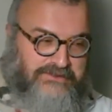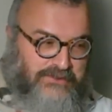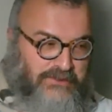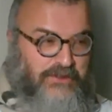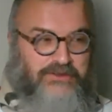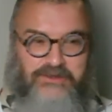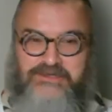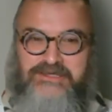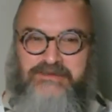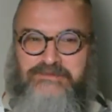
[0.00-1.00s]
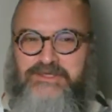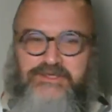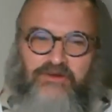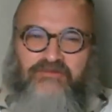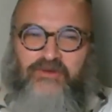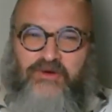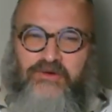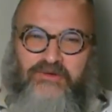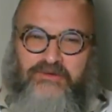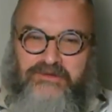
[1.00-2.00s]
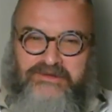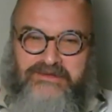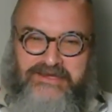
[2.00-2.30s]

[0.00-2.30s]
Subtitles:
So Golda looks at him and says, you're a fool.